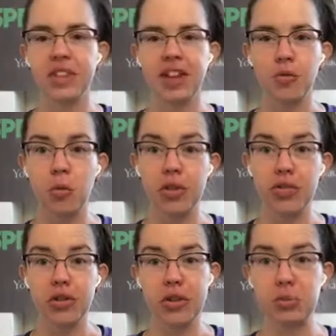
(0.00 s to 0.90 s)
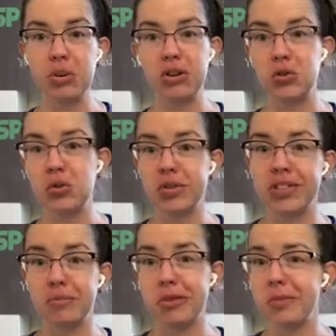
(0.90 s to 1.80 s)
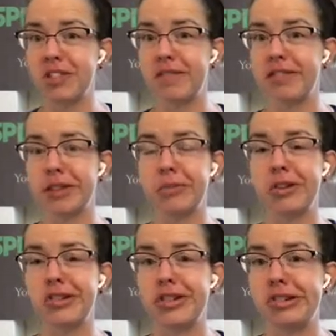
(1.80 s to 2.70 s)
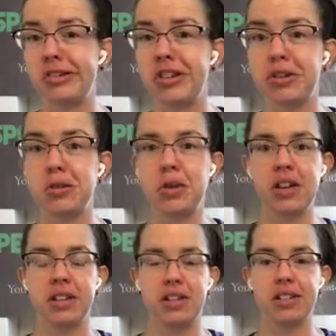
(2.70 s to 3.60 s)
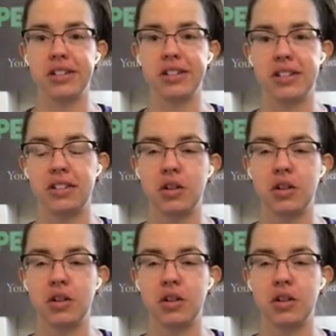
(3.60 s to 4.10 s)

One thing that's pretty cool is that pretty much everything I'm going to show you is,